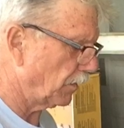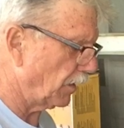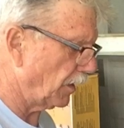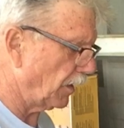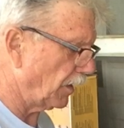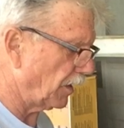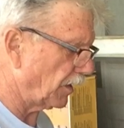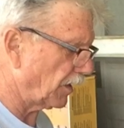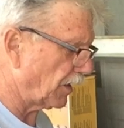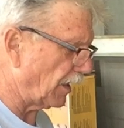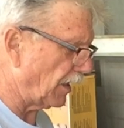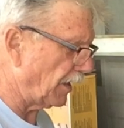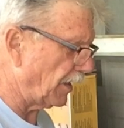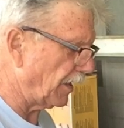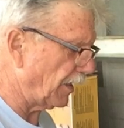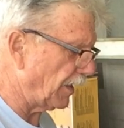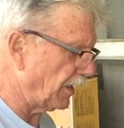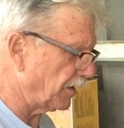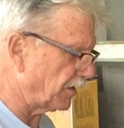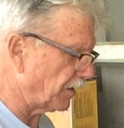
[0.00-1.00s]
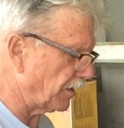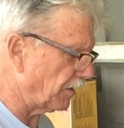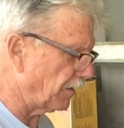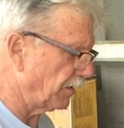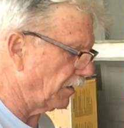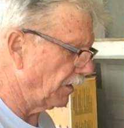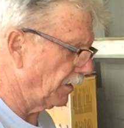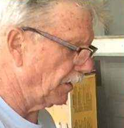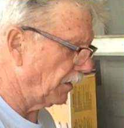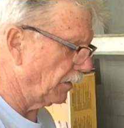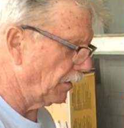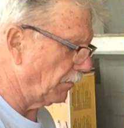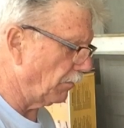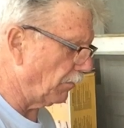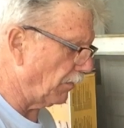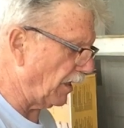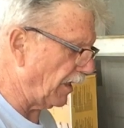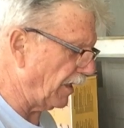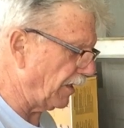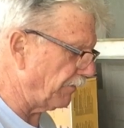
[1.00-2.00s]
And it kind of has a
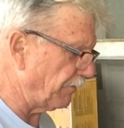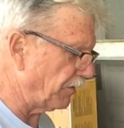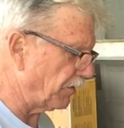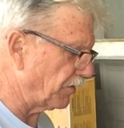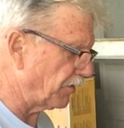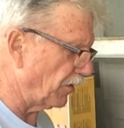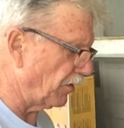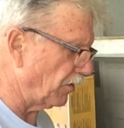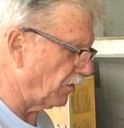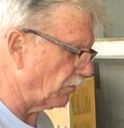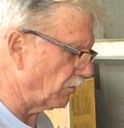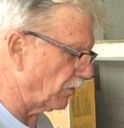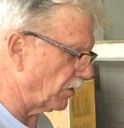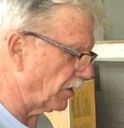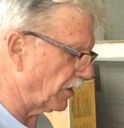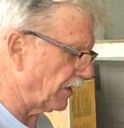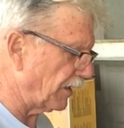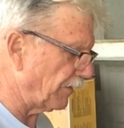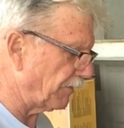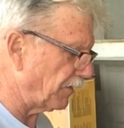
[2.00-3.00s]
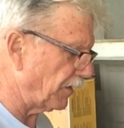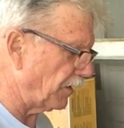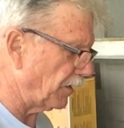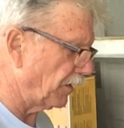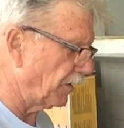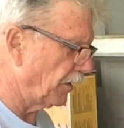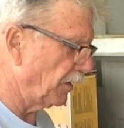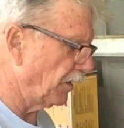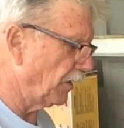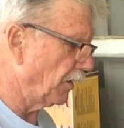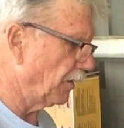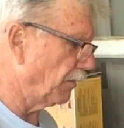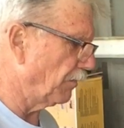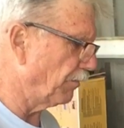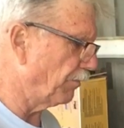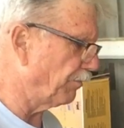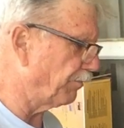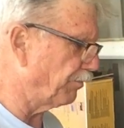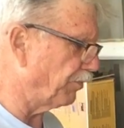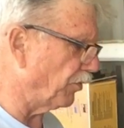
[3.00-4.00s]
mind of its own. We're going to have to
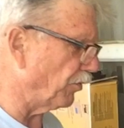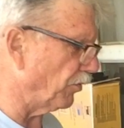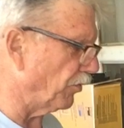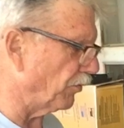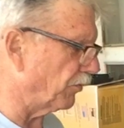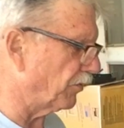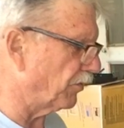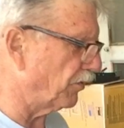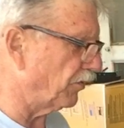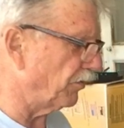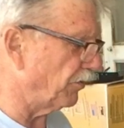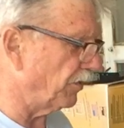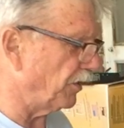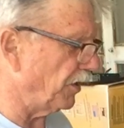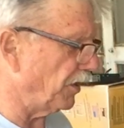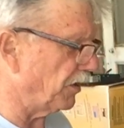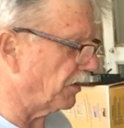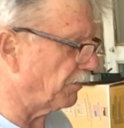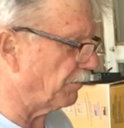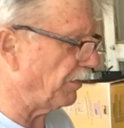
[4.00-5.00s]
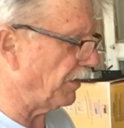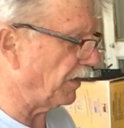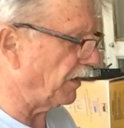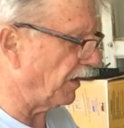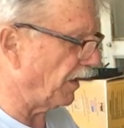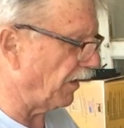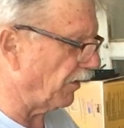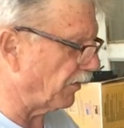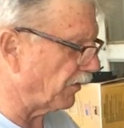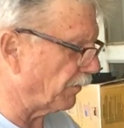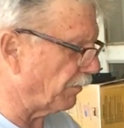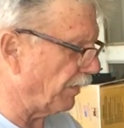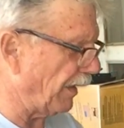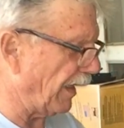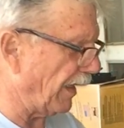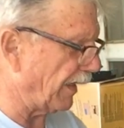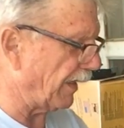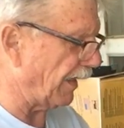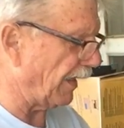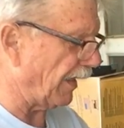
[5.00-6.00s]
pull 2 of these pin nails
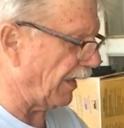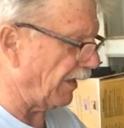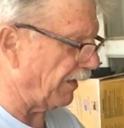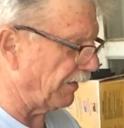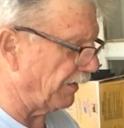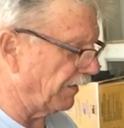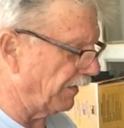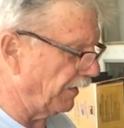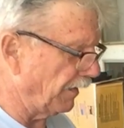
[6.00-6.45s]
back out